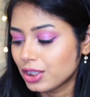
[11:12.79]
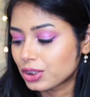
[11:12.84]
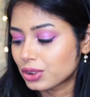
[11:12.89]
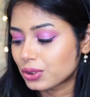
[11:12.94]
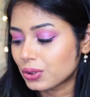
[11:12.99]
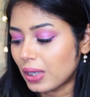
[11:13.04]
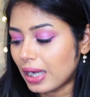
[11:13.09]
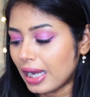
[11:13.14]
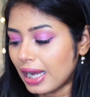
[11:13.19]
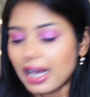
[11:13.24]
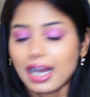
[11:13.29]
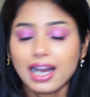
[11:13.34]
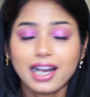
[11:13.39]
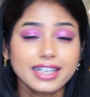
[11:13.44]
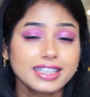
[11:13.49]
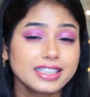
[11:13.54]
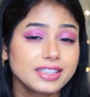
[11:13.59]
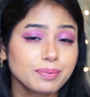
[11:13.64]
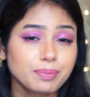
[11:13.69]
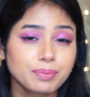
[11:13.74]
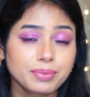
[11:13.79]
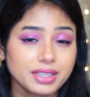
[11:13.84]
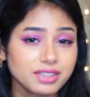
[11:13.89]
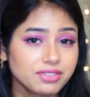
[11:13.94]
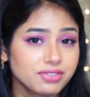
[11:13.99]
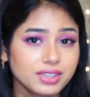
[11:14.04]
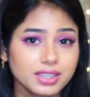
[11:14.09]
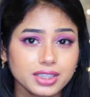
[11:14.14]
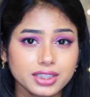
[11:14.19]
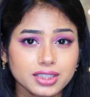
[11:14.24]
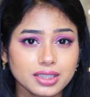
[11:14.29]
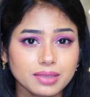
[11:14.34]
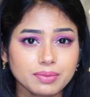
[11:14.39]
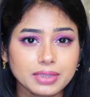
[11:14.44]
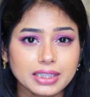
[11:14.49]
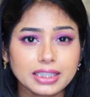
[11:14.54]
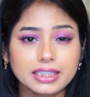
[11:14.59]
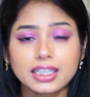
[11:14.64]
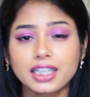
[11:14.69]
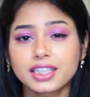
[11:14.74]
So I prefer
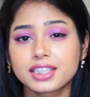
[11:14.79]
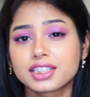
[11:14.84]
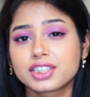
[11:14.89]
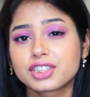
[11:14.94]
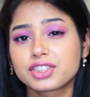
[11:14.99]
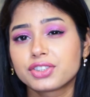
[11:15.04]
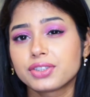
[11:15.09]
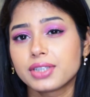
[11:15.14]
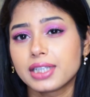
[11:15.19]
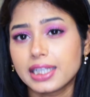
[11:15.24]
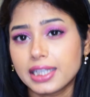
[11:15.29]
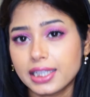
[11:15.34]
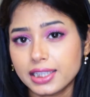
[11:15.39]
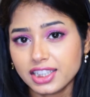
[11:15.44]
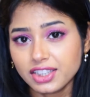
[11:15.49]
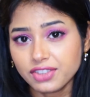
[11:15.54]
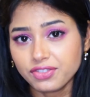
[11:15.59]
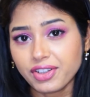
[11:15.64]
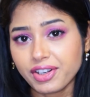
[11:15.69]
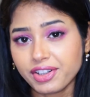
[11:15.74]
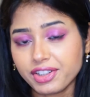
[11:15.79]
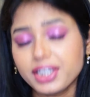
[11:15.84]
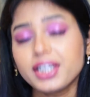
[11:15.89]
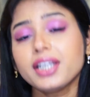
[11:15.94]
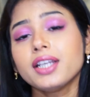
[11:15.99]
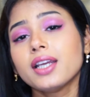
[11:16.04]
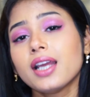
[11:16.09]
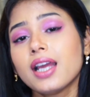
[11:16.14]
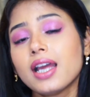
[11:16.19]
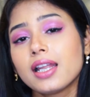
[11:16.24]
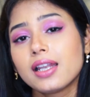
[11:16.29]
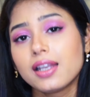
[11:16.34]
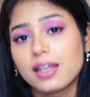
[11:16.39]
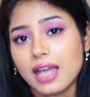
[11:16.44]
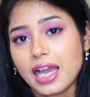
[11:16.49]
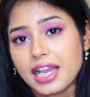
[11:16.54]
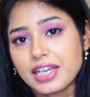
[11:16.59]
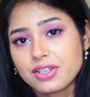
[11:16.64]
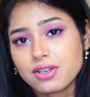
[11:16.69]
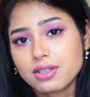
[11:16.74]
something that is really very
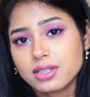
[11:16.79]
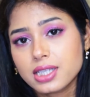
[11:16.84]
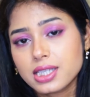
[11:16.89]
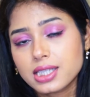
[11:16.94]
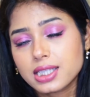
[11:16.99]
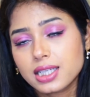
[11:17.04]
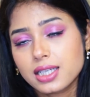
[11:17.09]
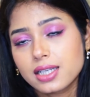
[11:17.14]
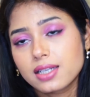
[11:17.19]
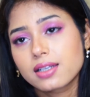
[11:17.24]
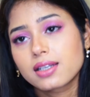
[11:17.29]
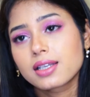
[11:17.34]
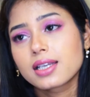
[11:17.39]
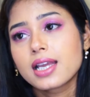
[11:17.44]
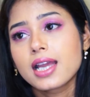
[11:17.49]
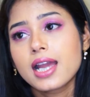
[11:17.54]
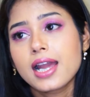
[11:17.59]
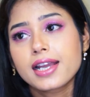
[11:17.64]
light on the skin,